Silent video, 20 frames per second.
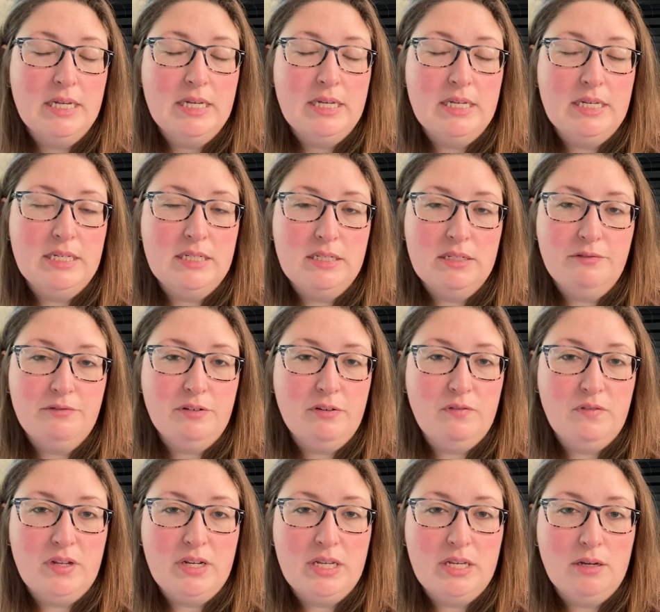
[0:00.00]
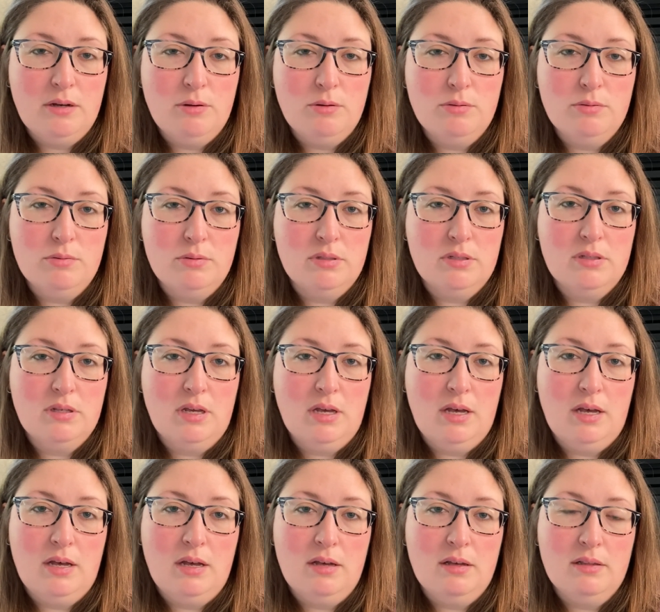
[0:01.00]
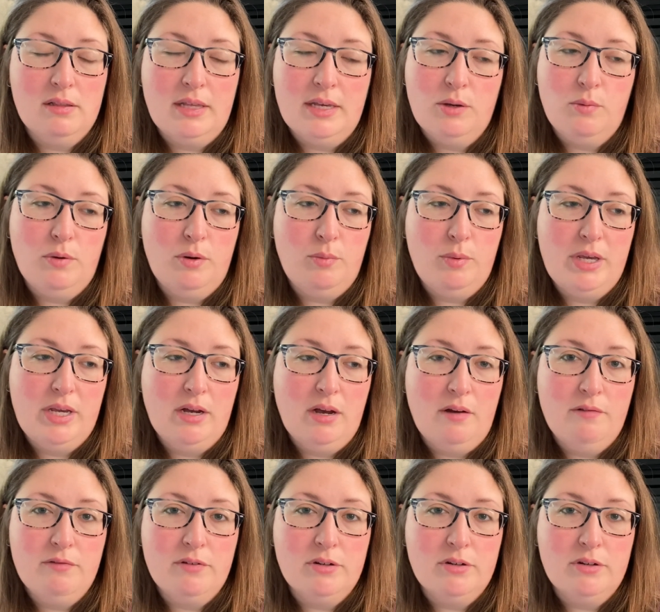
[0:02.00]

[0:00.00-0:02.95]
in different videos, like when we cover